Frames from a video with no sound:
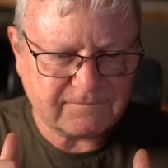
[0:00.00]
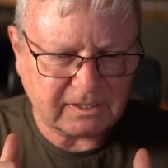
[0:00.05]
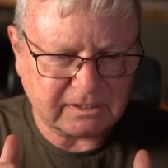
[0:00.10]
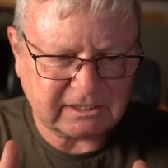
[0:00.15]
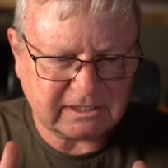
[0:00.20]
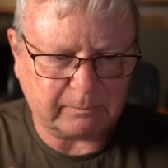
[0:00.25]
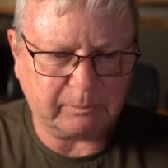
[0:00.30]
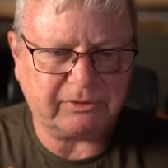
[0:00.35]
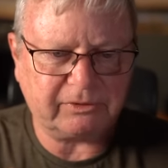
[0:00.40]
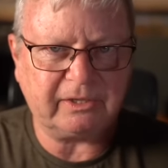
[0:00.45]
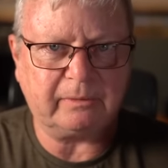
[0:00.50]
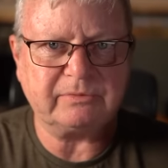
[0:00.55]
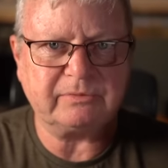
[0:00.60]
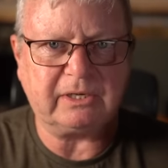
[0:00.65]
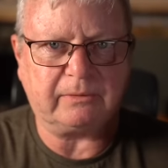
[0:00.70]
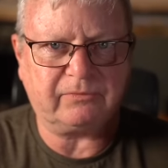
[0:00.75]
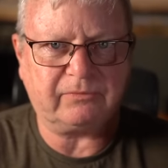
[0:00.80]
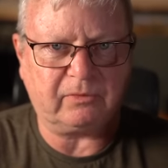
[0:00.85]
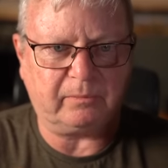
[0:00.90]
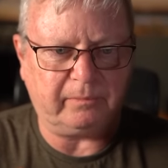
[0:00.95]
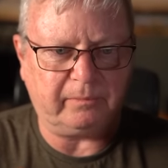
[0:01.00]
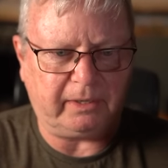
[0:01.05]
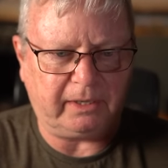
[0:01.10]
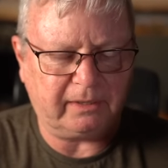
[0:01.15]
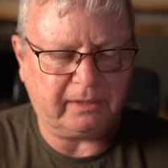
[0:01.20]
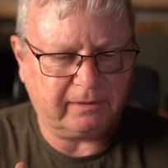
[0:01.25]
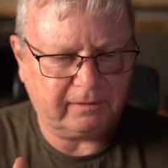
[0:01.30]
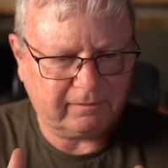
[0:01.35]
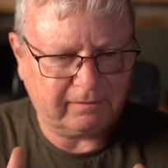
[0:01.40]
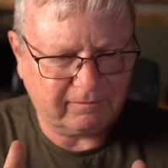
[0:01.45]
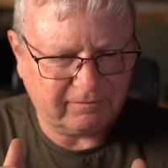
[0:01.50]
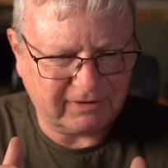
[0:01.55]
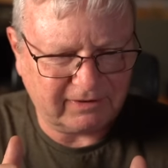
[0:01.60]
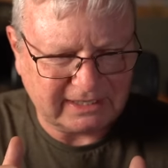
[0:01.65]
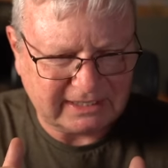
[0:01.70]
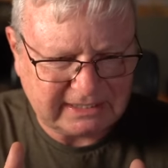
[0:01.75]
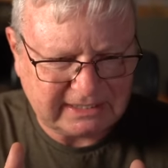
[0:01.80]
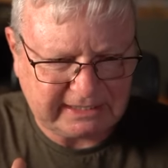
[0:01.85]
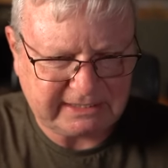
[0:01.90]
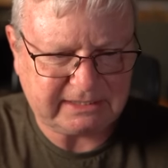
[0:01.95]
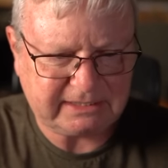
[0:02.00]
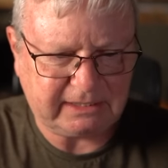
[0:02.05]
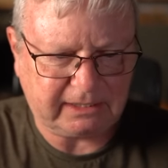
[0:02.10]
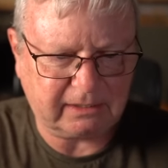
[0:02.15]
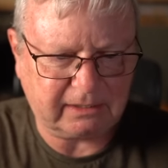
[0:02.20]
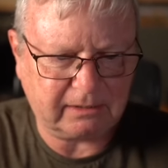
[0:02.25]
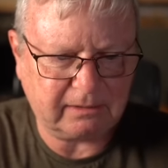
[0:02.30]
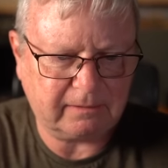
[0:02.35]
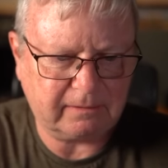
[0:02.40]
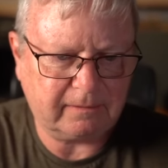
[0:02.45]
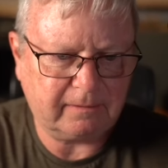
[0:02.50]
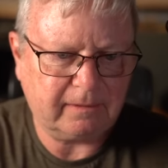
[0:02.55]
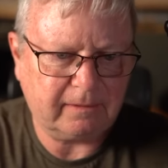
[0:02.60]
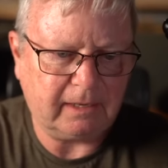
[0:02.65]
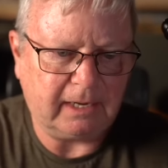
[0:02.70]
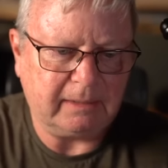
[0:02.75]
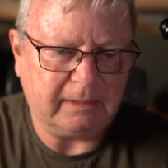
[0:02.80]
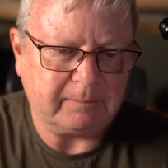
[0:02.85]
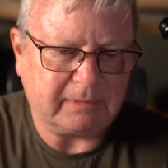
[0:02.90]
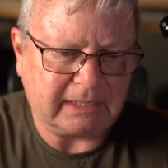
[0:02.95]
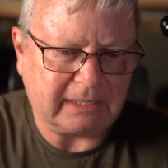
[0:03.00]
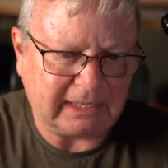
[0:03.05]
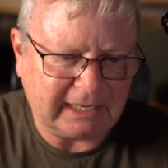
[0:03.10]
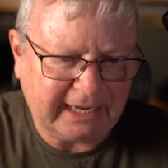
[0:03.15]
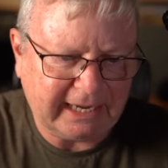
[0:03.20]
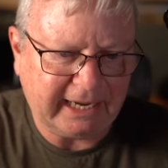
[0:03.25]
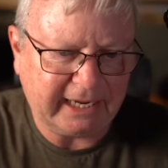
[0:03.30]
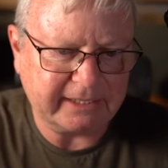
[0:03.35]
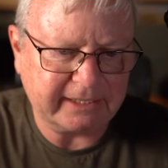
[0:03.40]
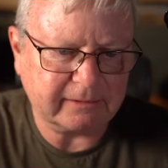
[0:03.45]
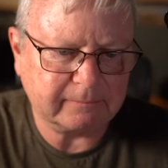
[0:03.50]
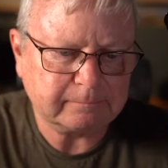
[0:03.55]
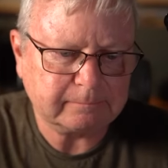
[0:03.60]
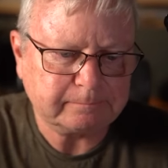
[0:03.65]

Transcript: double thumbs up from me. Fantastic. I'm glad.